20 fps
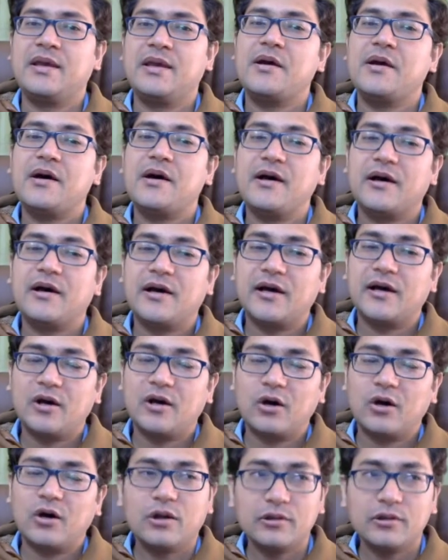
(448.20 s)

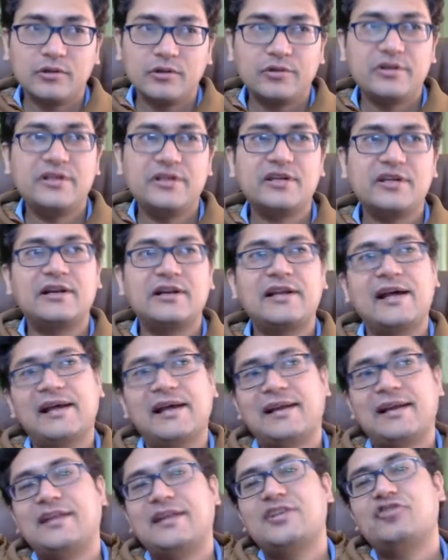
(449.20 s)
Although here
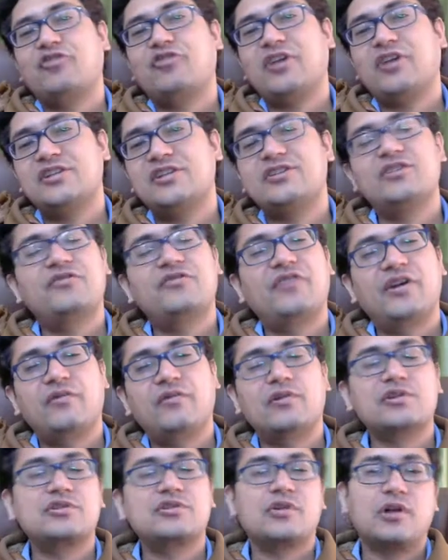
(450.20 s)
direct h5 and
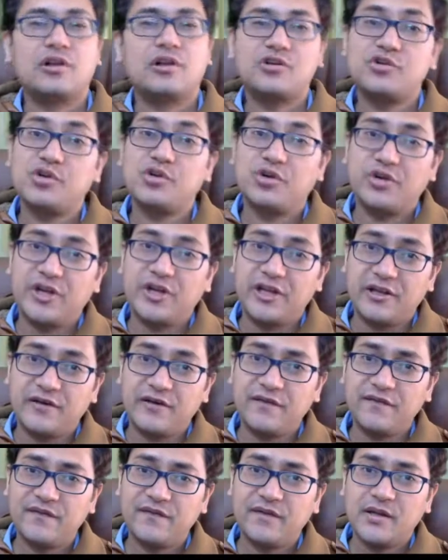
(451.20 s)
g5 was also good
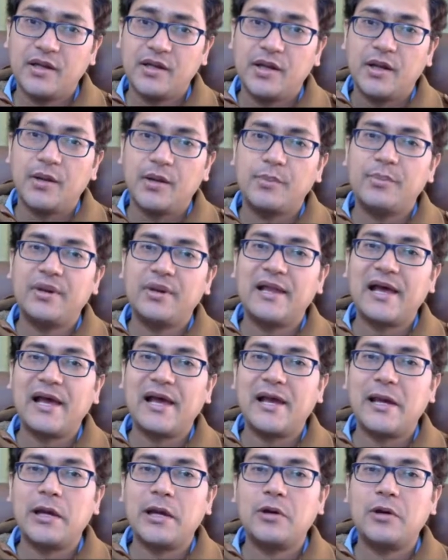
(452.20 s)
enough, but
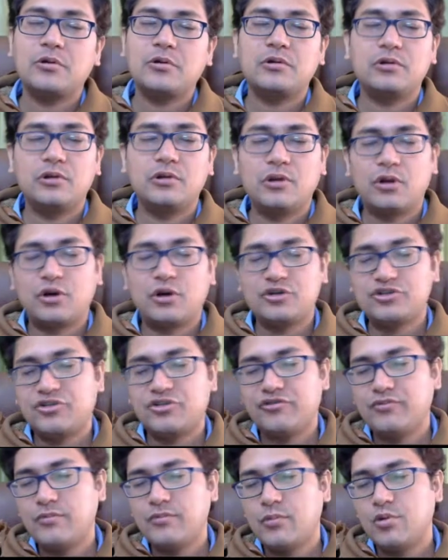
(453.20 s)
I have lots
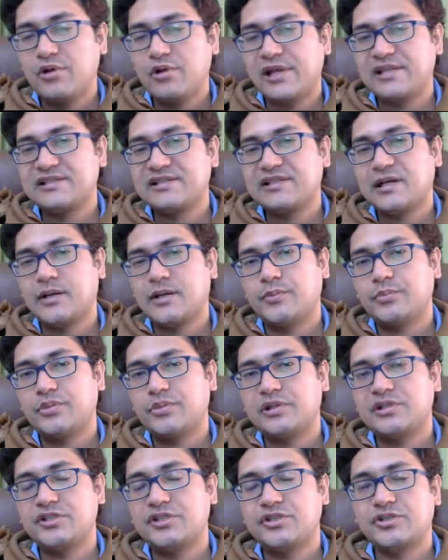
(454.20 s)
of more
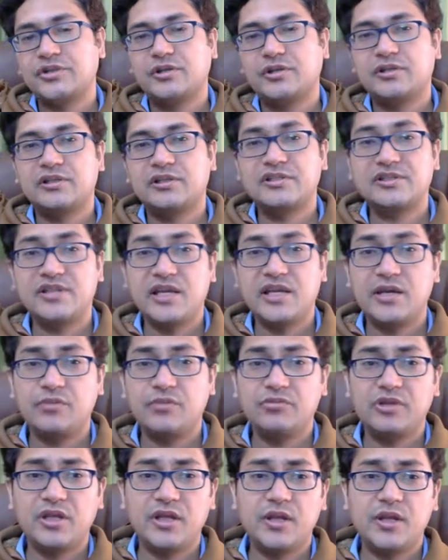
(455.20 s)
examples in the
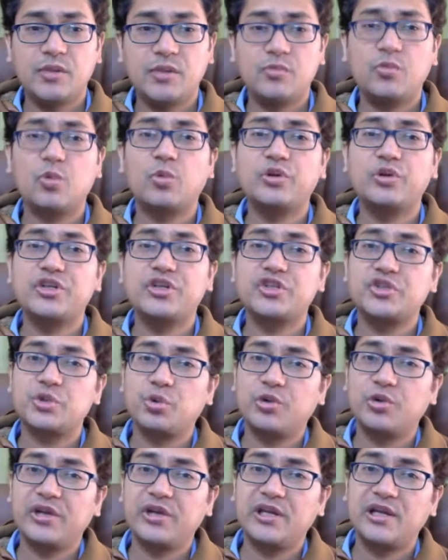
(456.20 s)
same theme with the
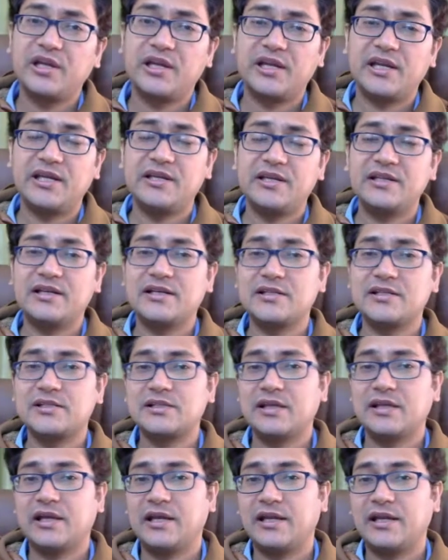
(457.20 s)
storing and
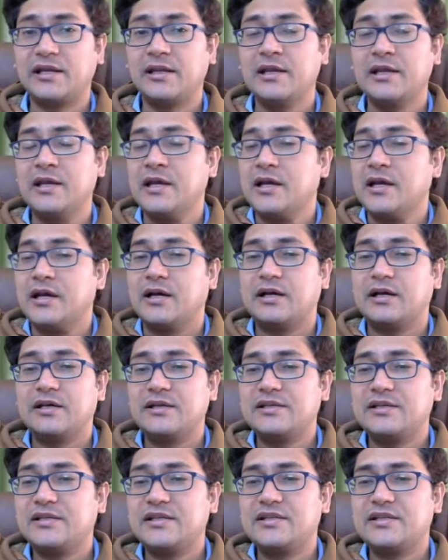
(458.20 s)
ideas, and
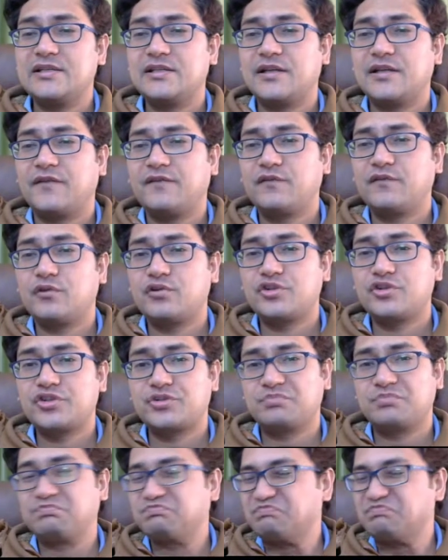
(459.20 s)
it is of
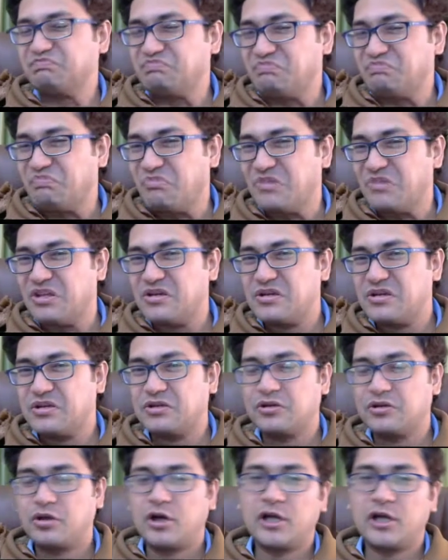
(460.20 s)
course
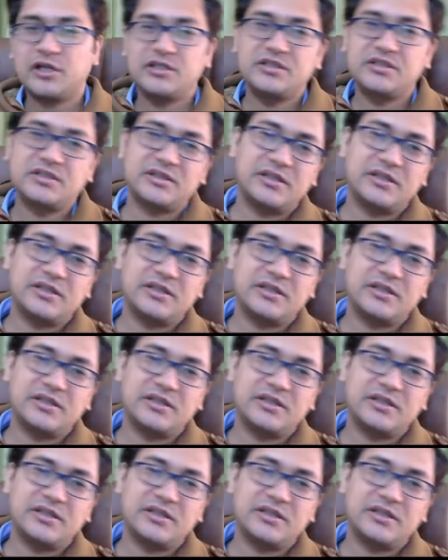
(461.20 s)
not